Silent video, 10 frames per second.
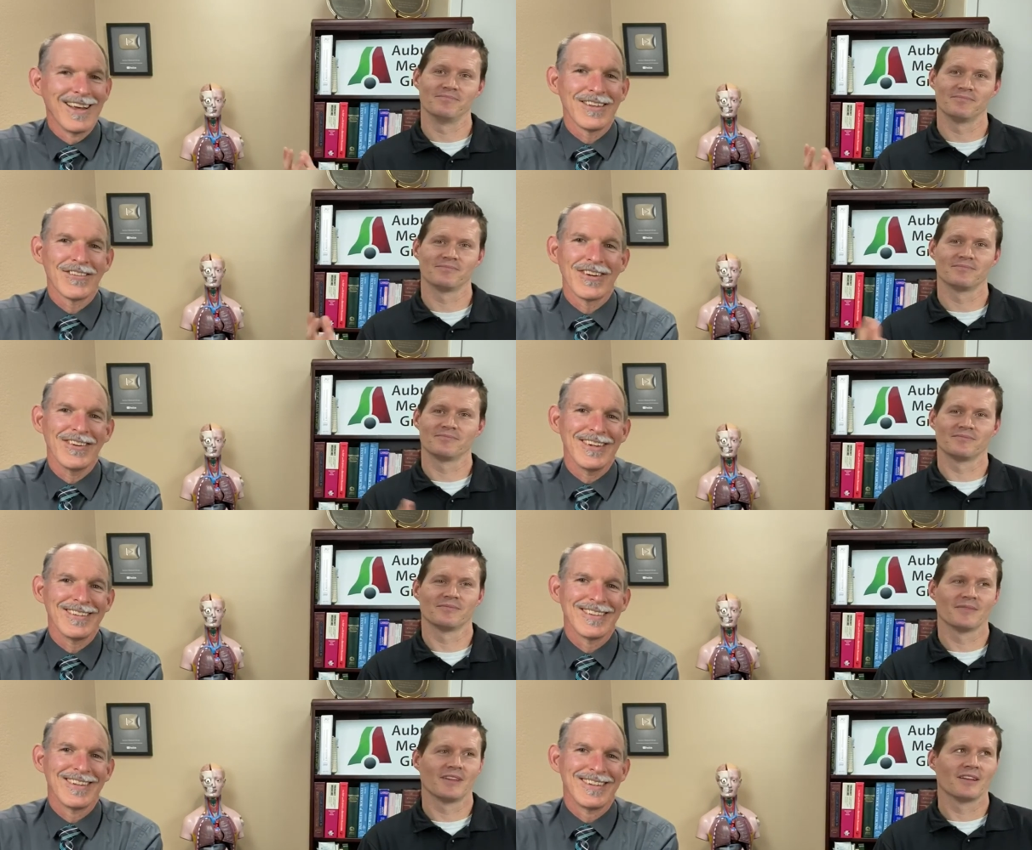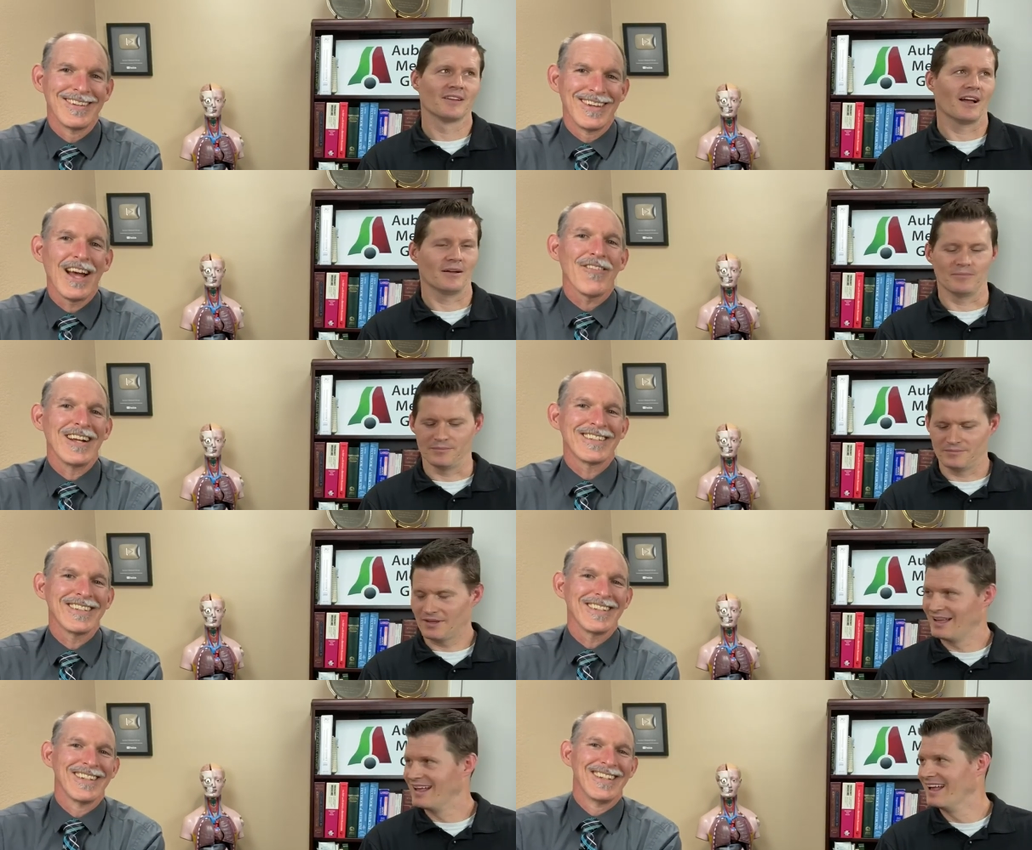Speaker 1: That's what it was. I'm, I watched
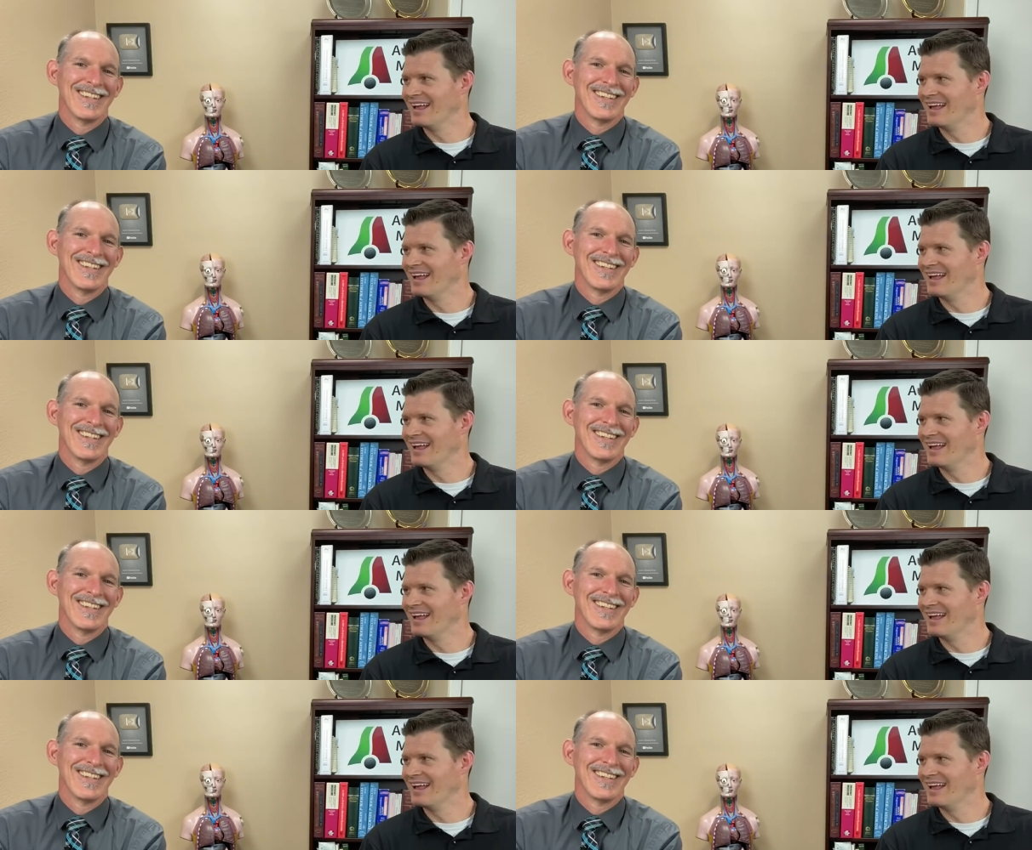it.